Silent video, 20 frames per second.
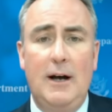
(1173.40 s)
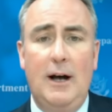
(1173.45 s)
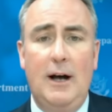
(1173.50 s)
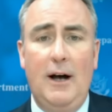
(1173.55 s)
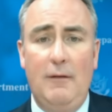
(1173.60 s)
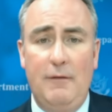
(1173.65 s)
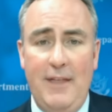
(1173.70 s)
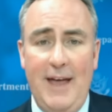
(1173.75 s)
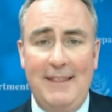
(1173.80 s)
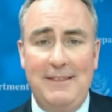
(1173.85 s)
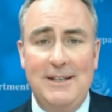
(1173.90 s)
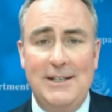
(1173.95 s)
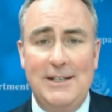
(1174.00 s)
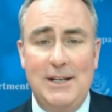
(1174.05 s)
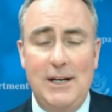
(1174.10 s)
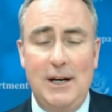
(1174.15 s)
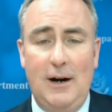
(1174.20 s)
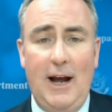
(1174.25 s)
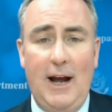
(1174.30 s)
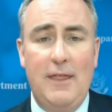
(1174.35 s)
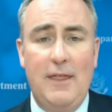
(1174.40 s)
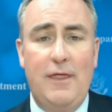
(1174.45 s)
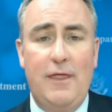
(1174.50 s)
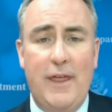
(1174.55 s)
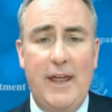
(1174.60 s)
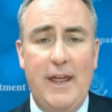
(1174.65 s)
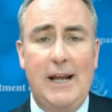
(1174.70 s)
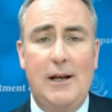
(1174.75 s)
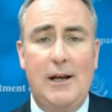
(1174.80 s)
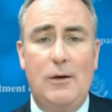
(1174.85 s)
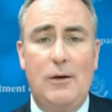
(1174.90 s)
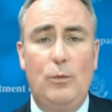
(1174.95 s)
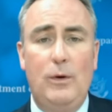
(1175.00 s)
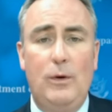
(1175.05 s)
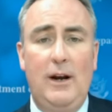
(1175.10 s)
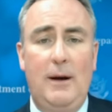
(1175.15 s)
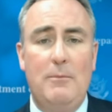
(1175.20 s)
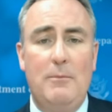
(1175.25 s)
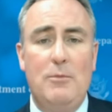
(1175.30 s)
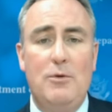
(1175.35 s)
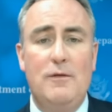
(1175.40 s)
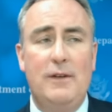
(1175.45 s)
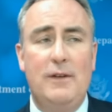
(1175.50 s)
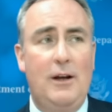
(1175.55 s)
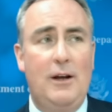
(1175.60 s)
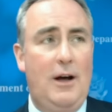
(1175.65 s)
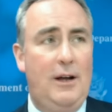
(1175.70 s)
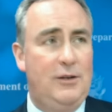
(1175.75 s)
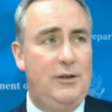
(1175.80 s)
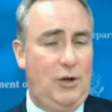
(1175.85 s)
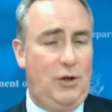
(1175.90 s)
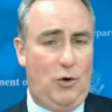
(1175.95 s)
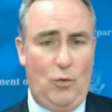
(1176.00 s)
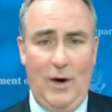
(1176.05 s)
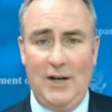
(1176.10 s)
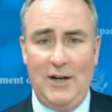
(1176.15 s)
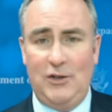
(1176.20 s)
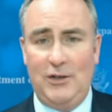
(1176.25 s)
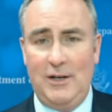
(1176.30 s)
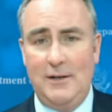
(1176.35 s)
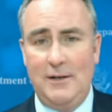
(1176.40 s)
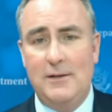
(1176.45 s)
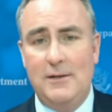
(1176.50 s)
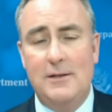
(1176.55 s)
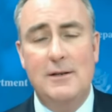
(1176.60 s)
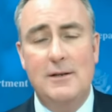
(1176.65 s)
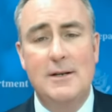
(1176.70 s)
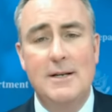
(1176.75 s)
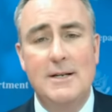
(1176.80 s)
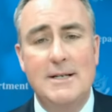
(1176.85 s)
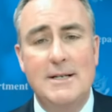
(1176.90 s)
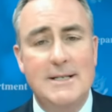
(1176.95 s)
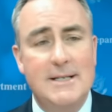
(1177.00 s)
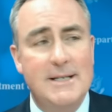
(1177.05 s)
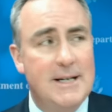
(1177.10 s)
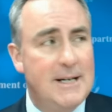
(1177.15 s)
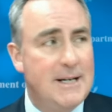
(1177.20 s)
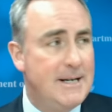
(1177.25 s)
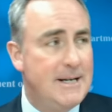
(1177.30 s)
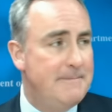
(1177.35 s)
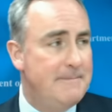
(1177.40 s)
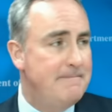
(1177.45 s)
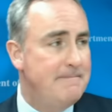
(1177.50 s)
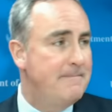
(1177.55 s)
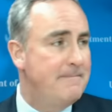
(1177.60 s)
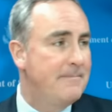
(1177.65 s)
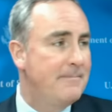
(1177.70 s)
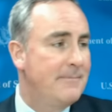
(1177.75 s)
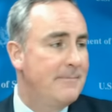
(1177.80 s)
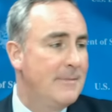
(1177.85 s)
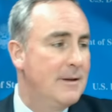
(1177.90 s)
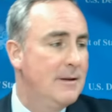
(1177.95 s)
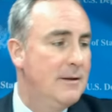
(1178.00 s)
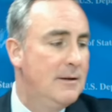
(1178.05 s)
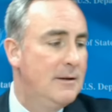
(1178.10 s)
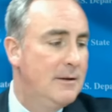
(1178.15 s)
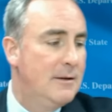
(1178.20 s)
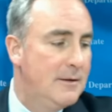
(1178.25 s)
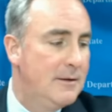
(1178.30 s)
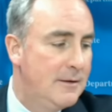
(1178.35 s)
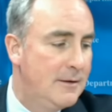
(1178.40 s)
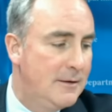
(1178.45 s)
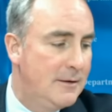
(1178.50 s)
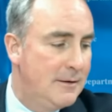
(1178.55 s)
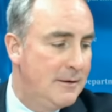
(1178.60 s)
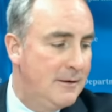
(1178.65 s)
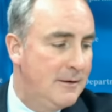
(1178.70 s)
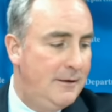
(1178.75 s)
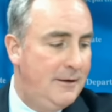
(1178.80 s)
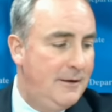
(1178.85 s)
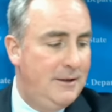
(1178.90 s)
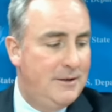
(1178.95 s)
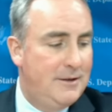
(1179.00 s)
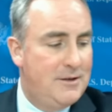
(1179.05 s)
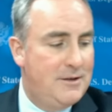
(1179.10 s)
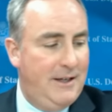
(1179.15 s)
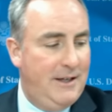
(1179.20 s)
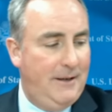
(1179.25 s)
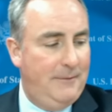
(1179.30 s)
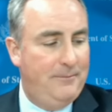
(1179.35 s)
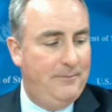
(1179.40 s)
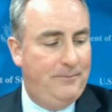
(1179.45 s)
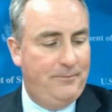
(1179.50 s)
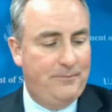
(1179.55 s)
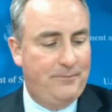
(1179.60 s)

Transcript: of that this year. I think we are moving on to questions. Um, let's see.